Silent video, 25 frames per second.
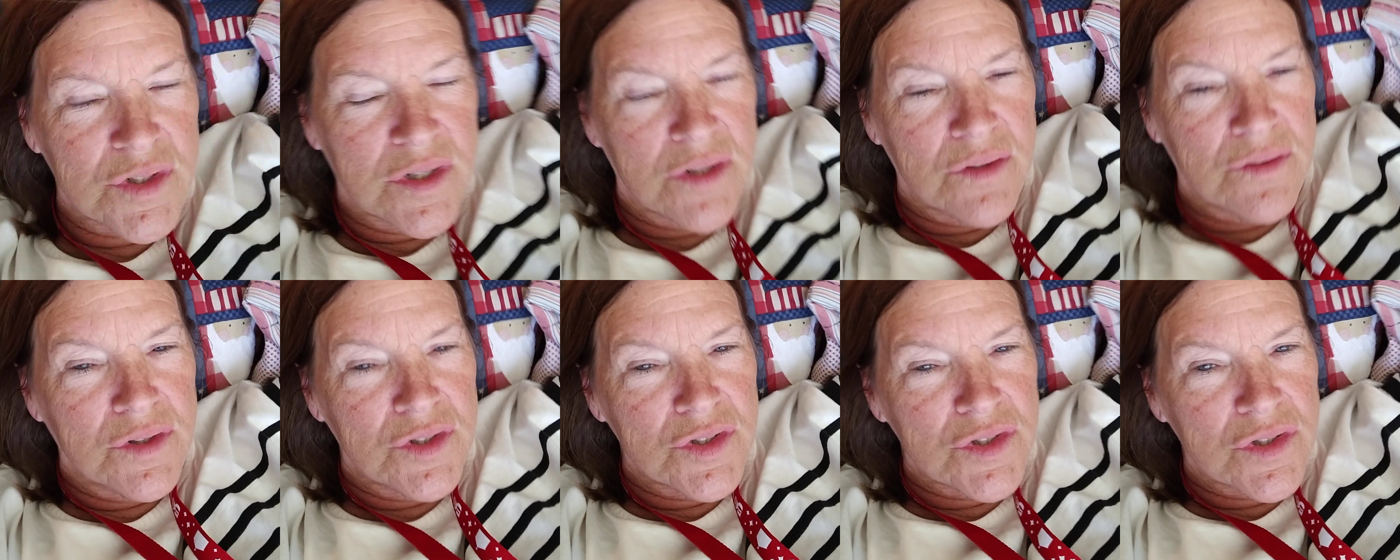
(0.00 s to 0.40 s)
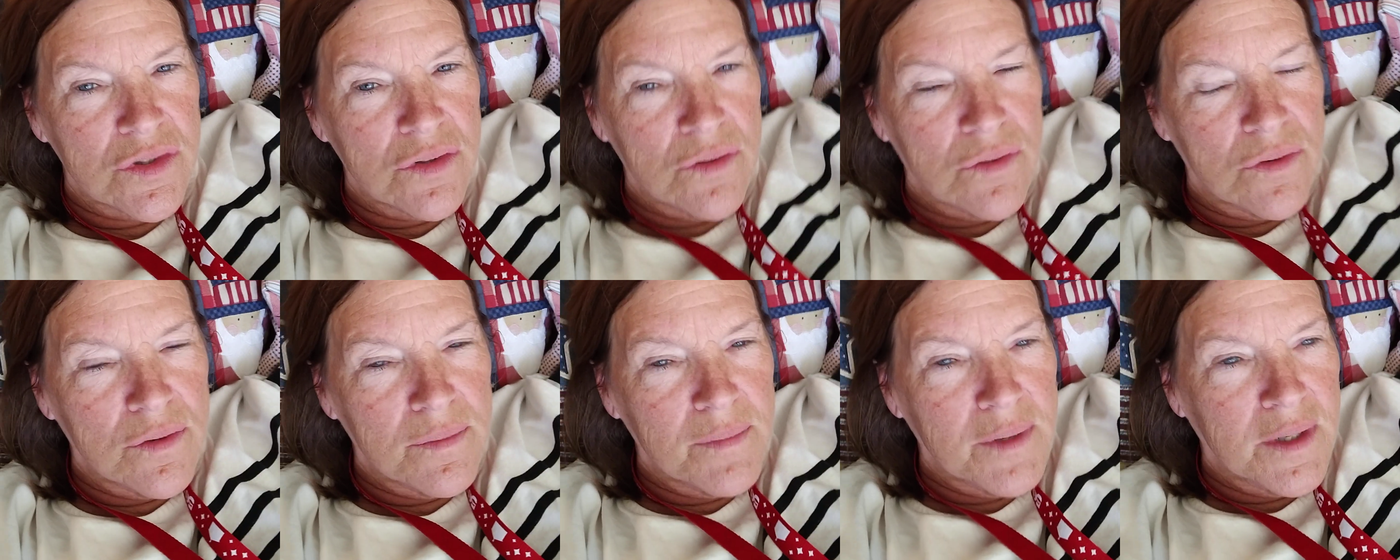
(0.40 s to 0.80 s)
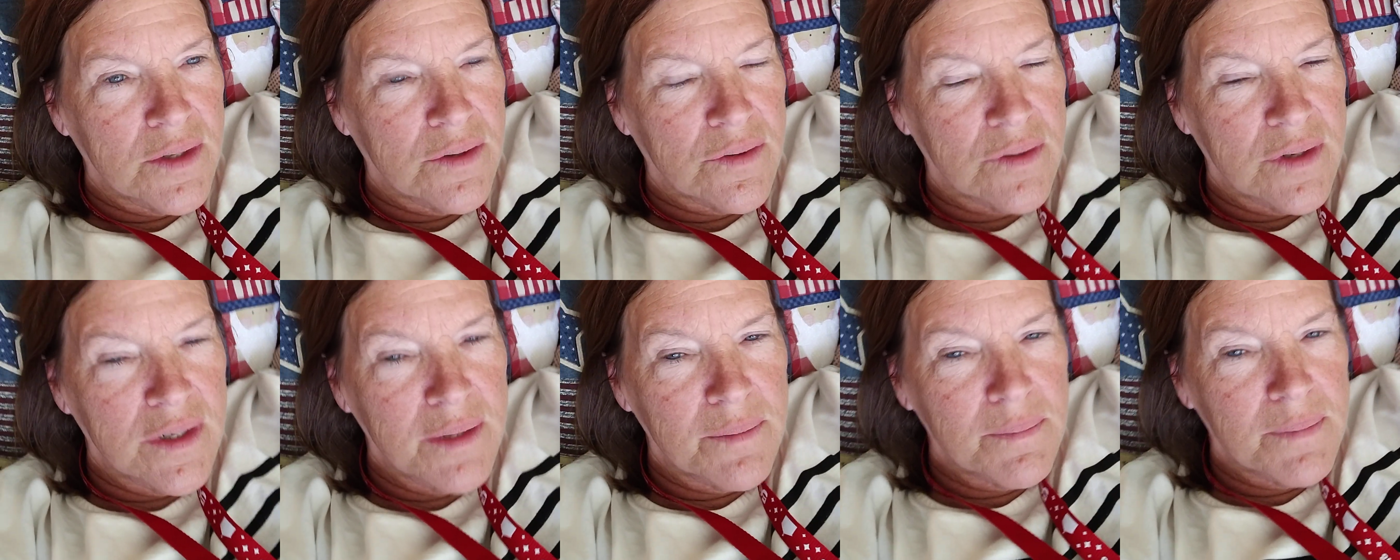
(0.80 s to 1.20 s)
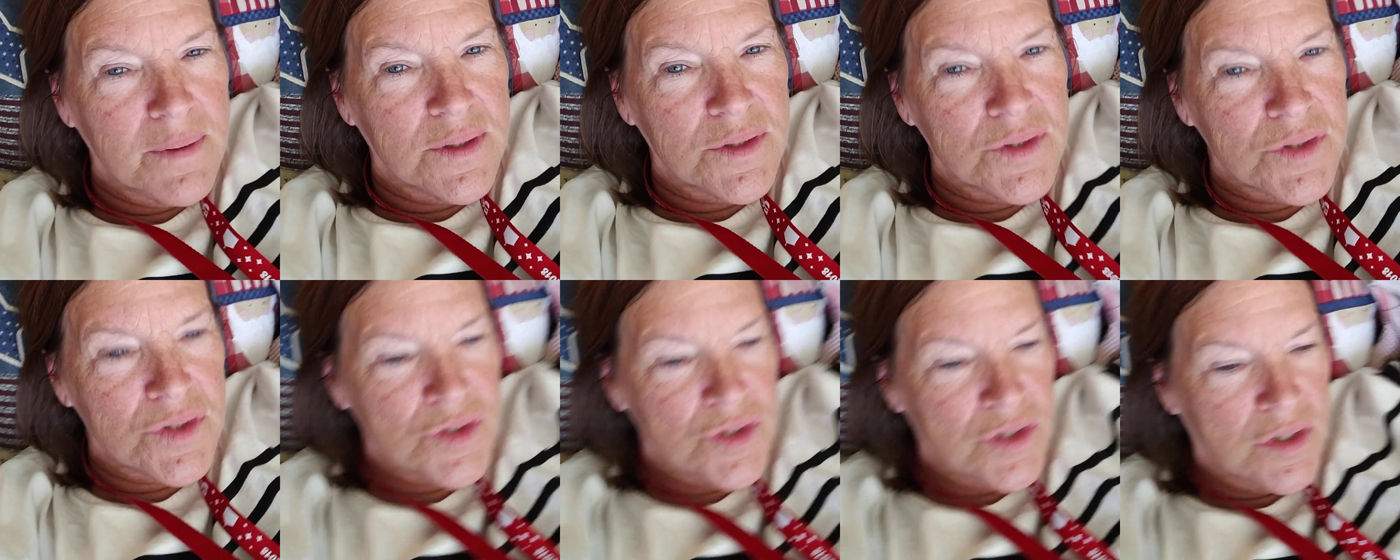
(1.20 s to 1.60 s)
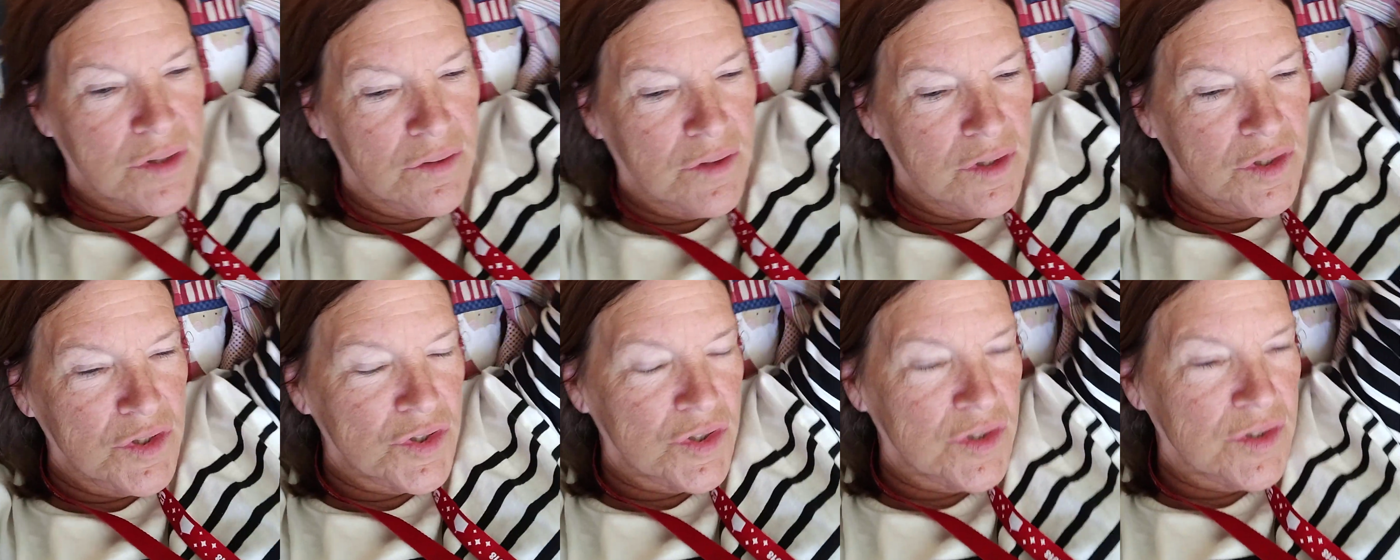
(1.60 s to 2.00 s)
generation or my grandparents'
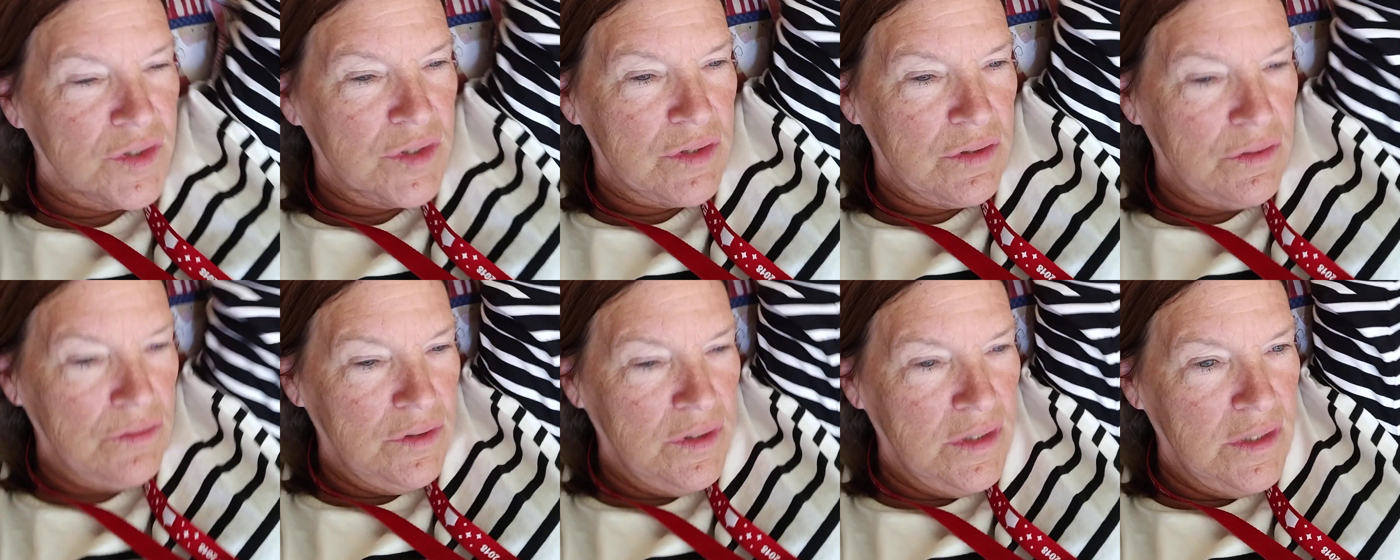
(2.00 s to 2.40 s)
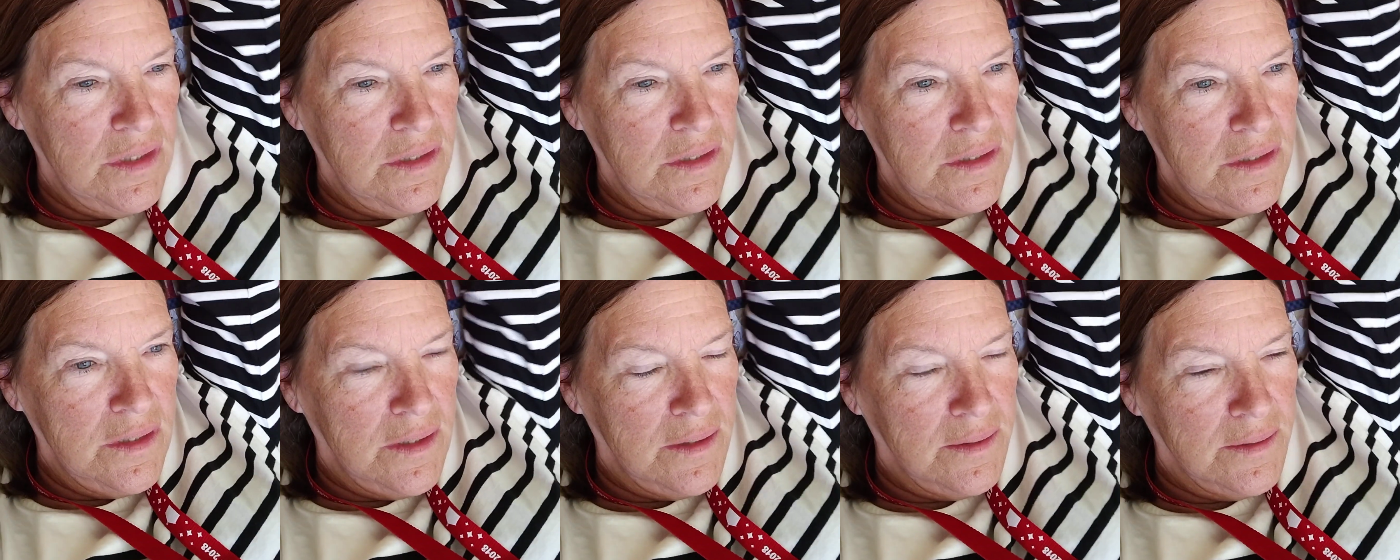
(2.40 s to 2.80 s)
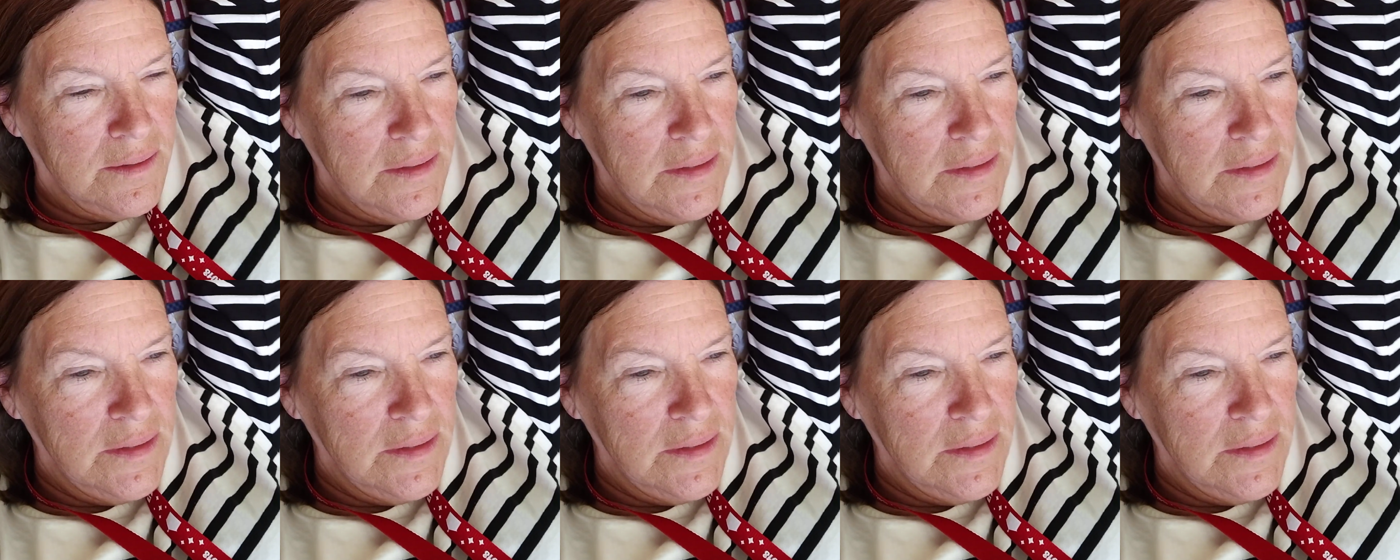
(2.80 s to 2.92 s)
generation. So he